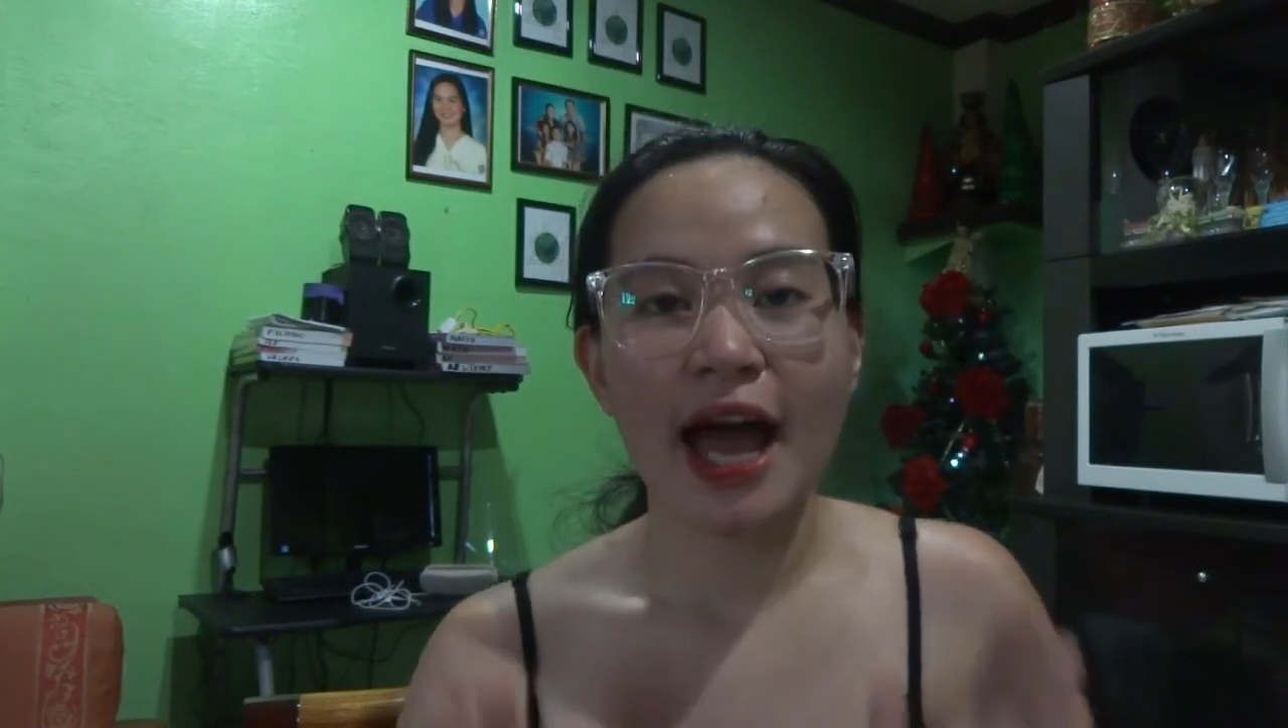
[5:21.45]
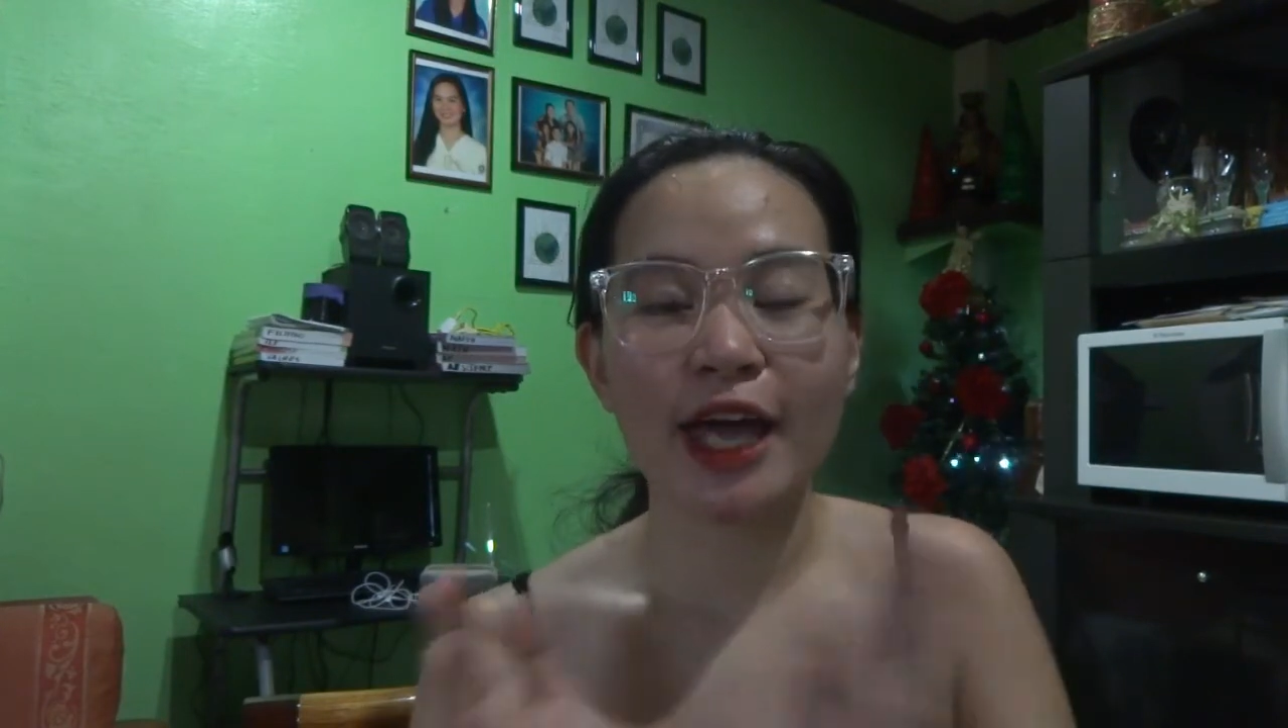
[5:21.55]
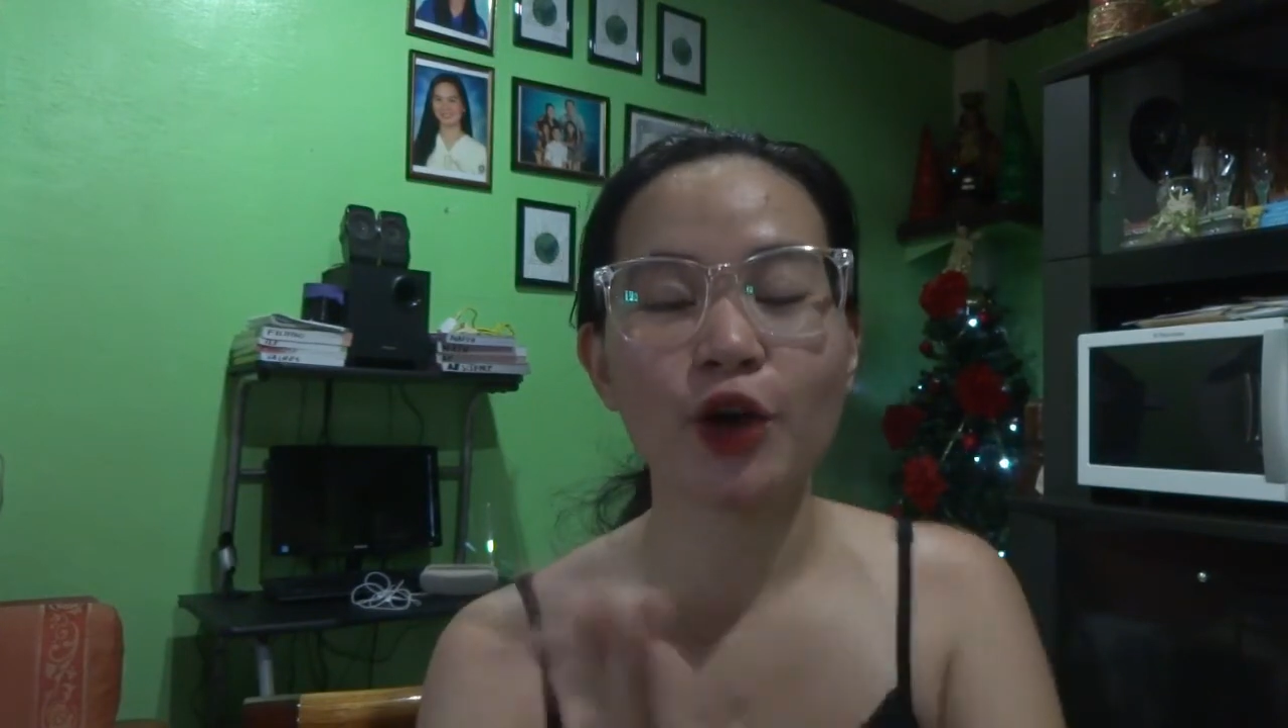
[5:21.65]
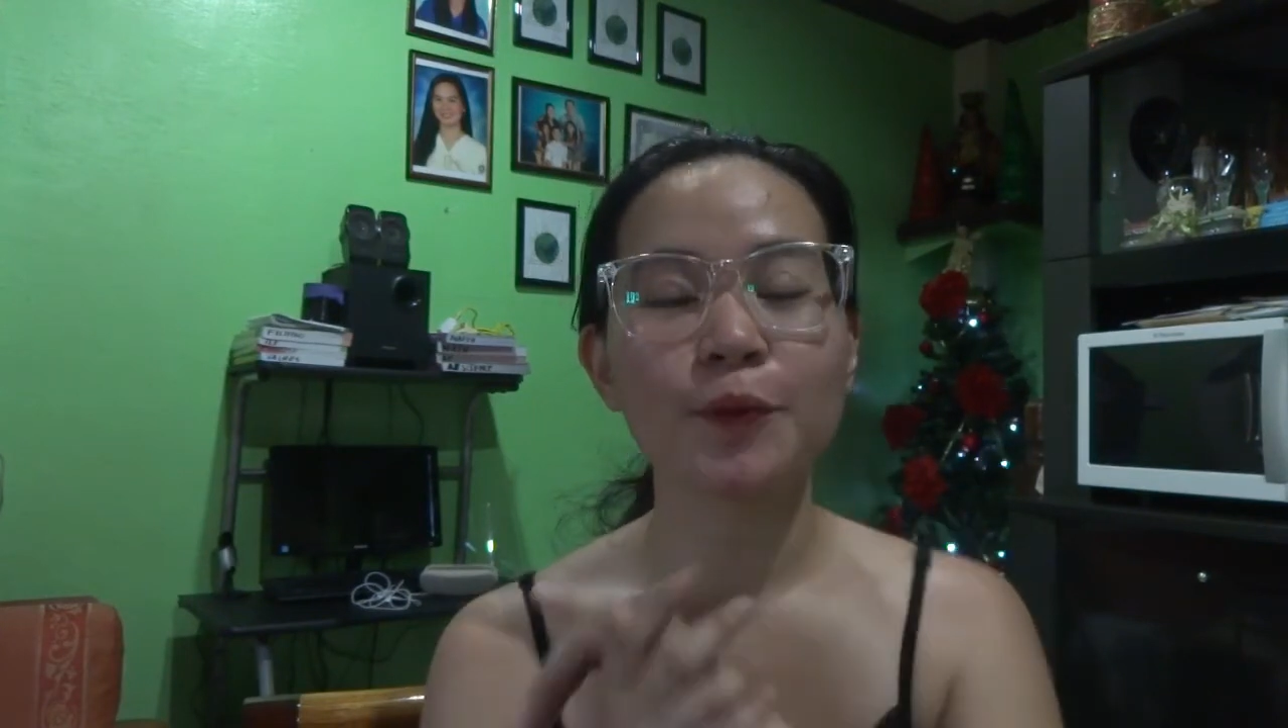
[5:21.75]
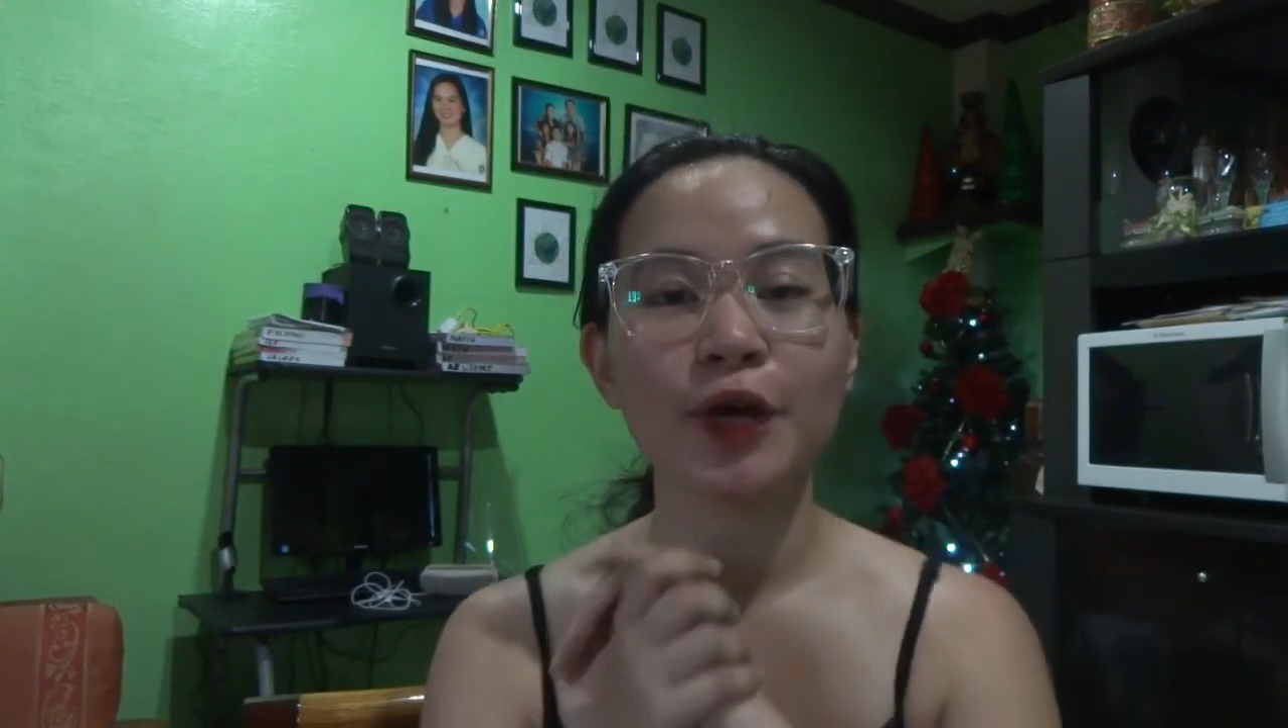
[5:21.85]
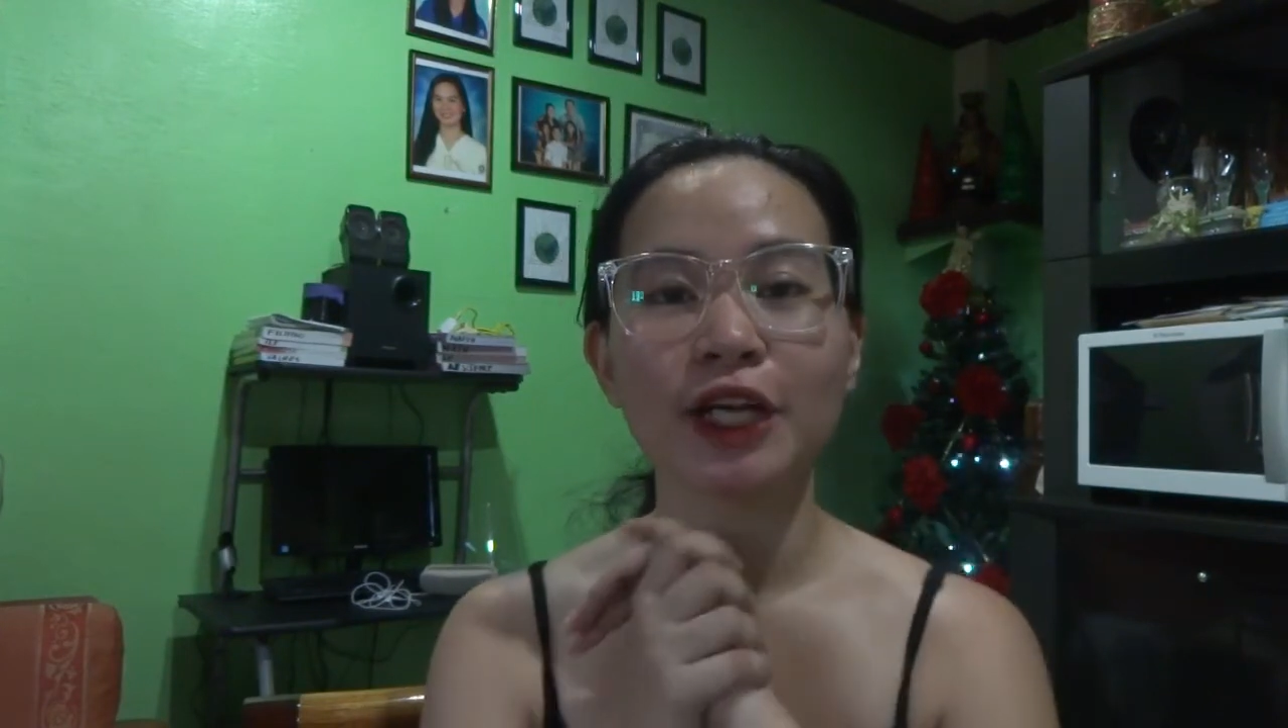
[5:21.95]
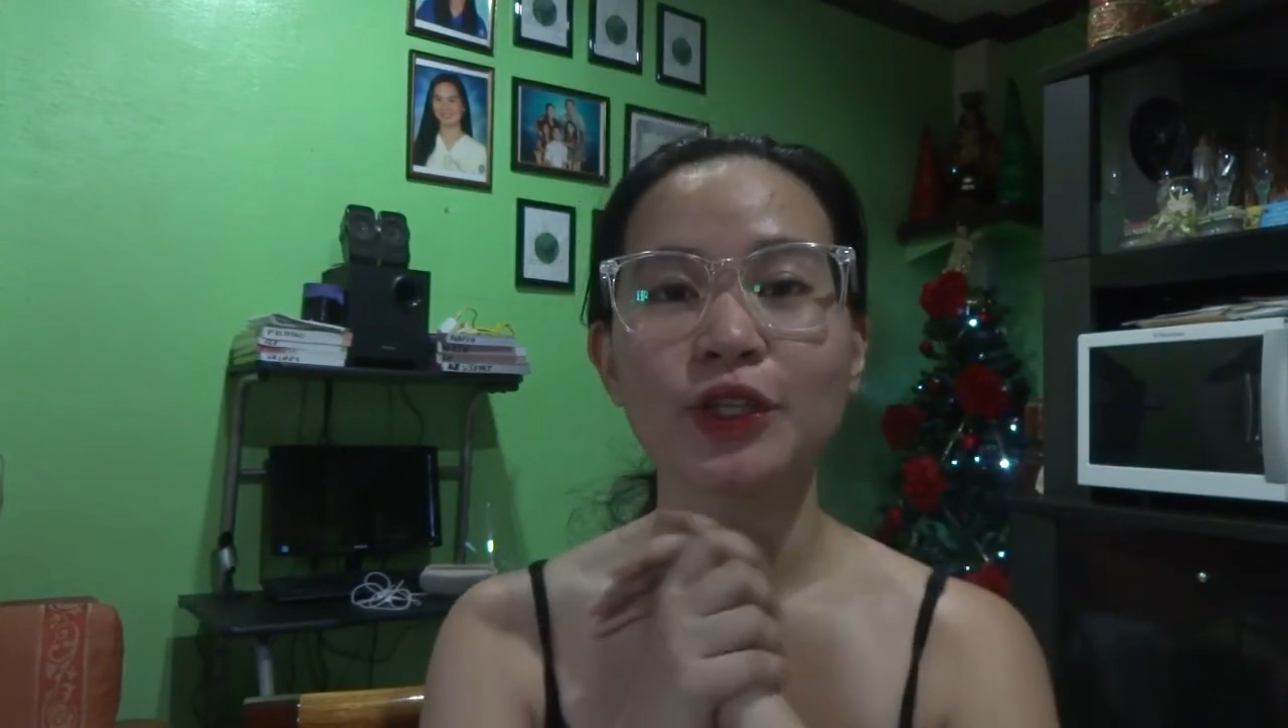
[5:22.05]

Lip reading: I hope you are